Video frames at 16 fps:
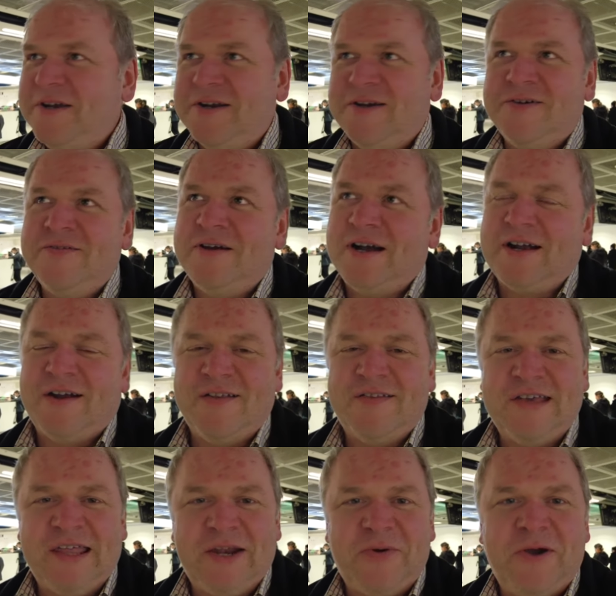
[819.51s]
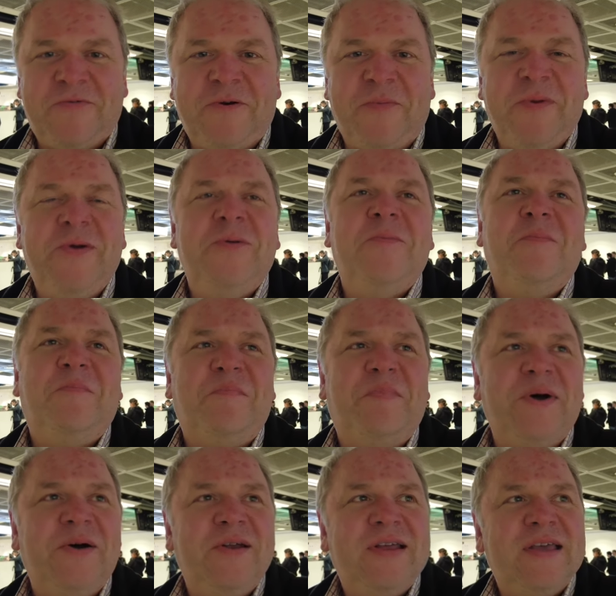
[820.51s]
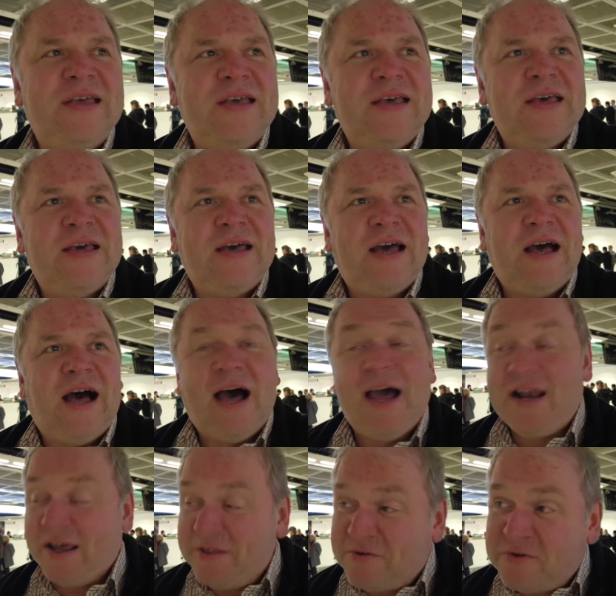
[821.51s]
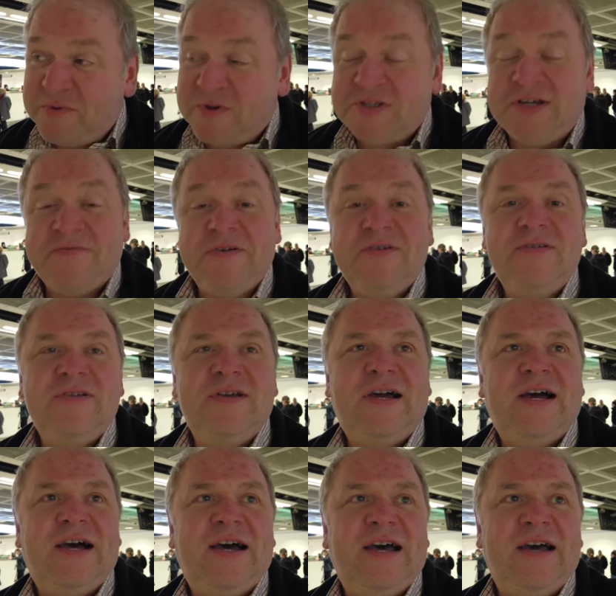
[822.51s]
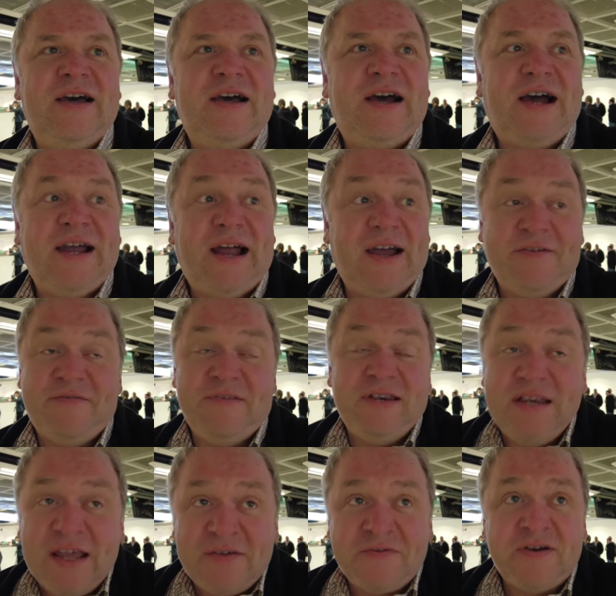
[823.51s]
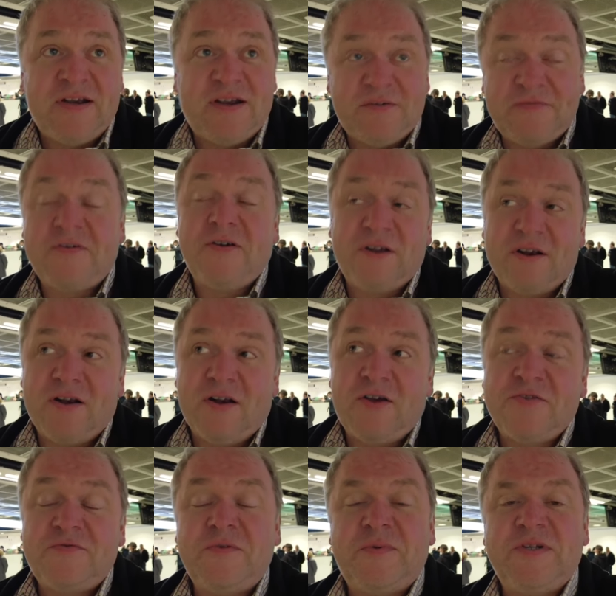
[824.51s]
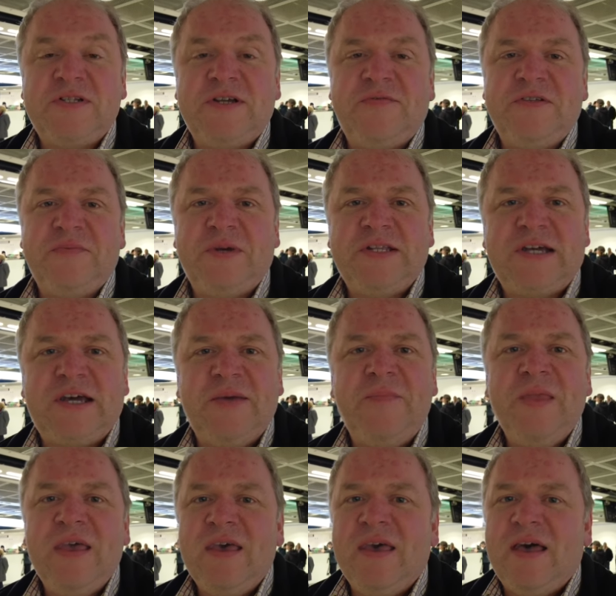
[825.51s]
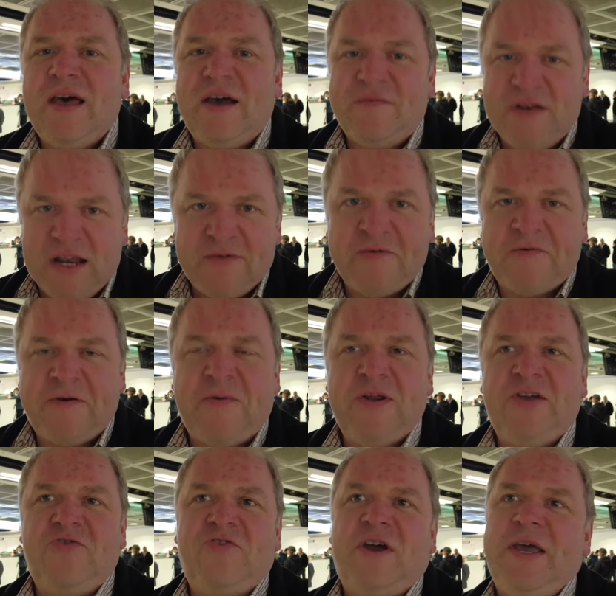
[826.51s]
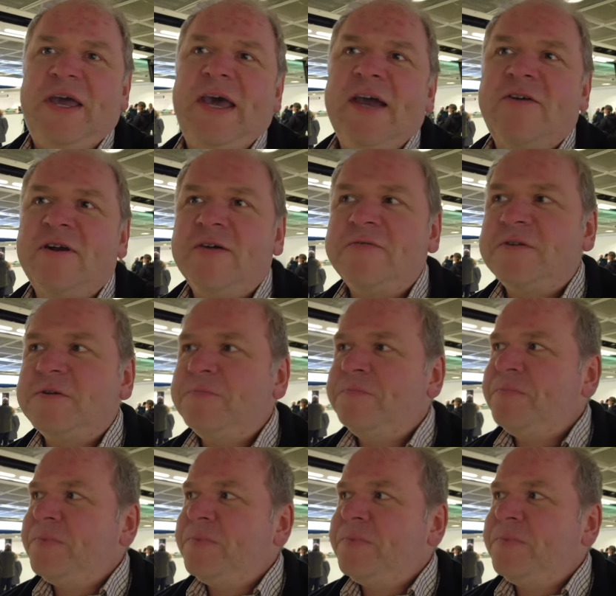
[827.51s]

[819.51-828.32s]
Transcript: You know, I can't take that away from you. But I like the 777. Uh, I, have never, and I've flown on a lot of 777s in my time, I've never found it a dry aircraft.